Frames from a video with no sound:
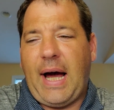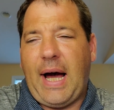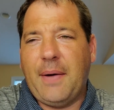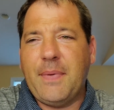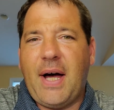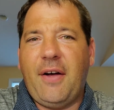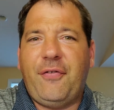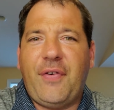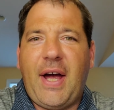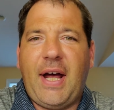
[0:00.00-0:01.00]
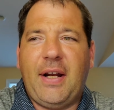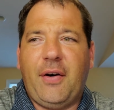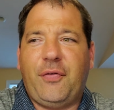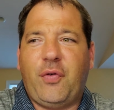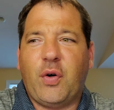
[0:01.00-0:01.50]
I'm not a fan
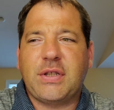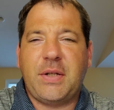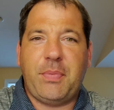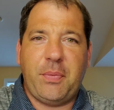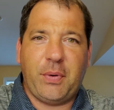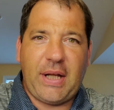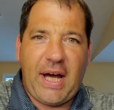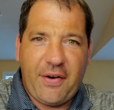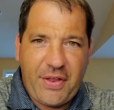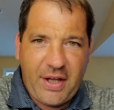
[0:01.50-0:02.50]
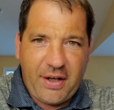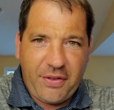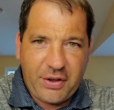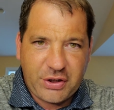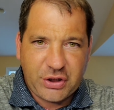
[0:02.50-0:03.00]
of forcing people to have
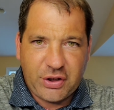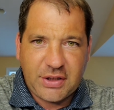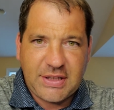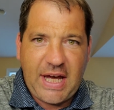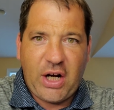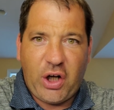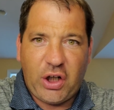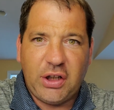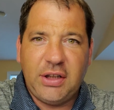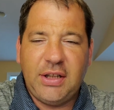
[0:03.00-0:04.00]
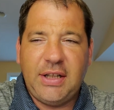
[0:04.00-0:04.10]
health insurance at all.